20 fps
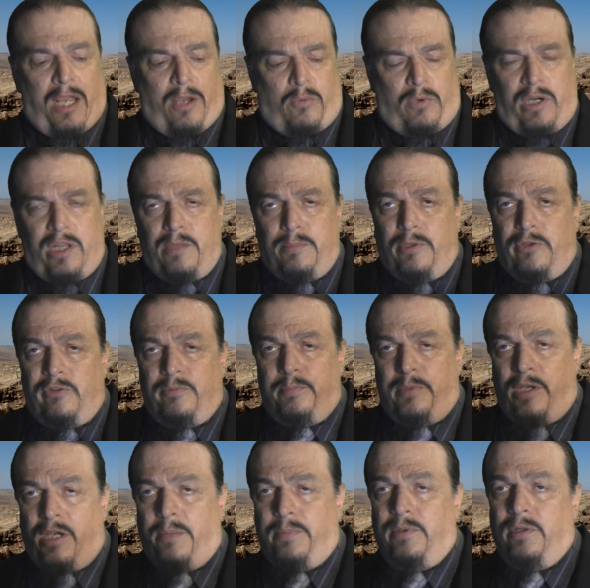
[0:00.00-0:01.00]
One of the
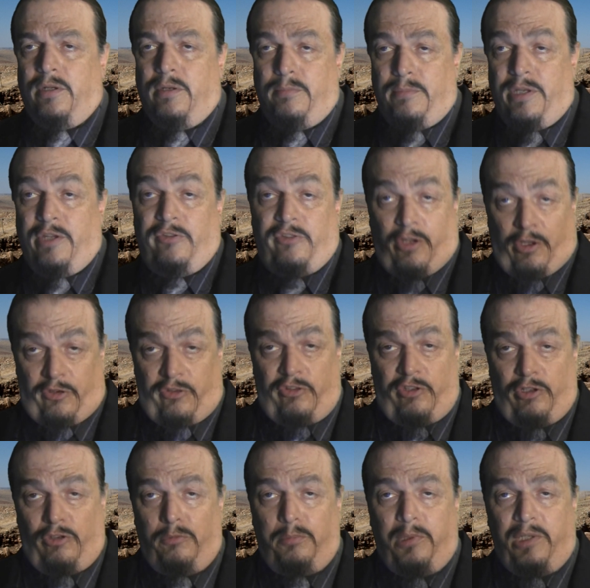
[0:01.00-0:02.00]
most popular myths,
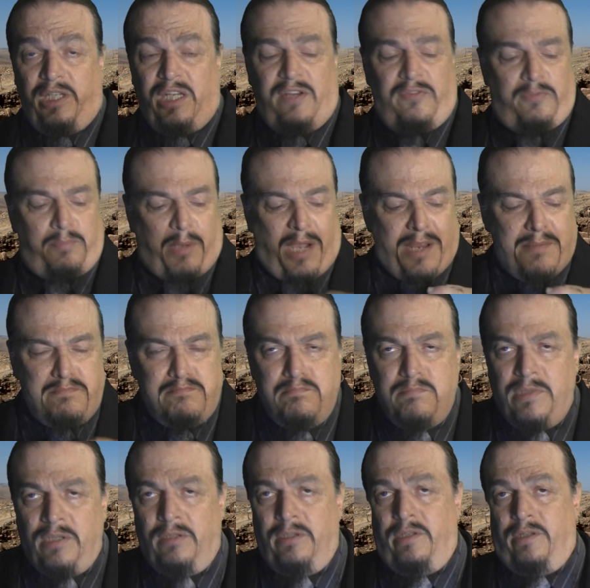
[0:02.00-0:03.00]
still believed by
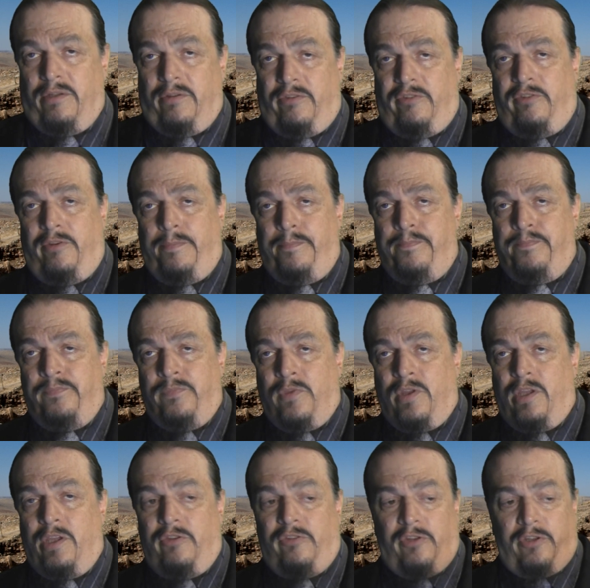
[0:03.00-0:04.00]
millions,
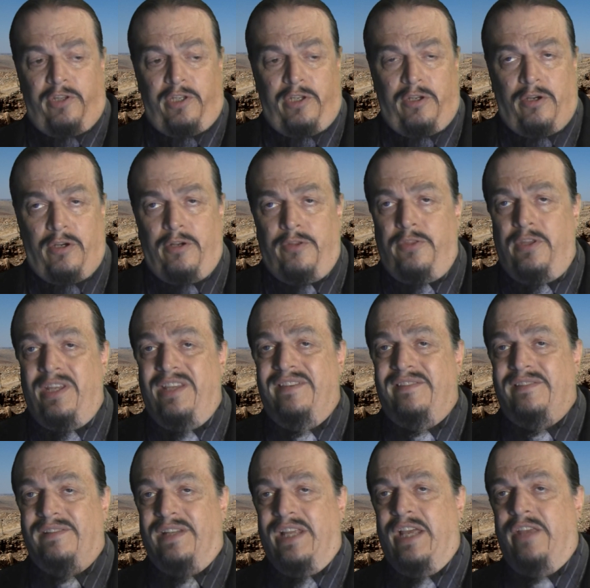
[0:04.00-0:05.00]
is that the Earth
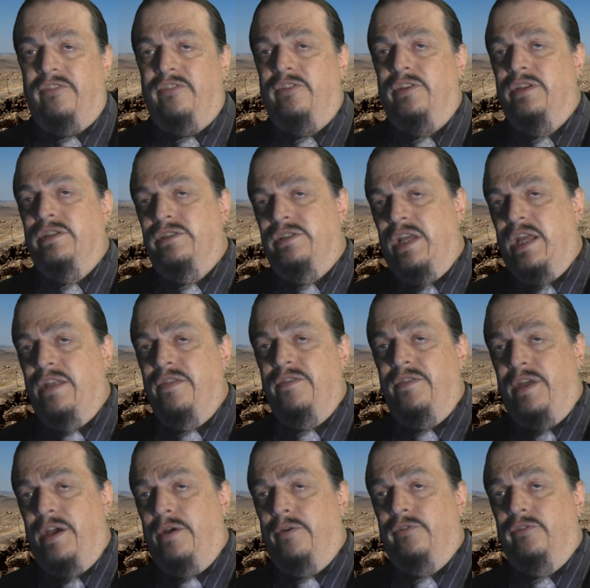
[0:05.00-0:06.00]
is less than
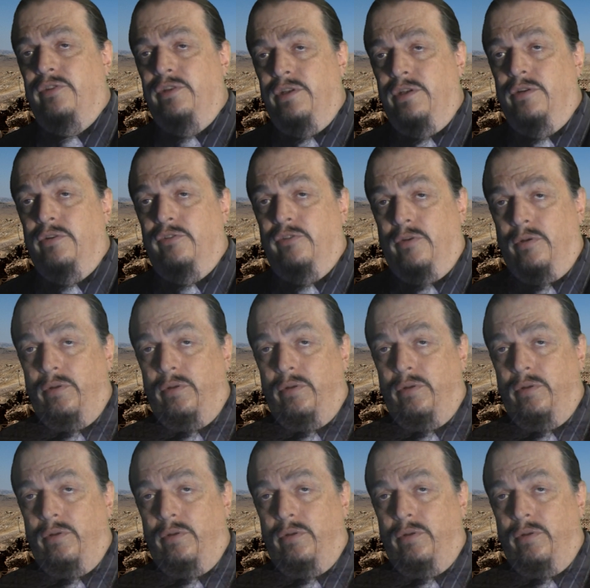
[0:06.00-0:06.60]
10,000 years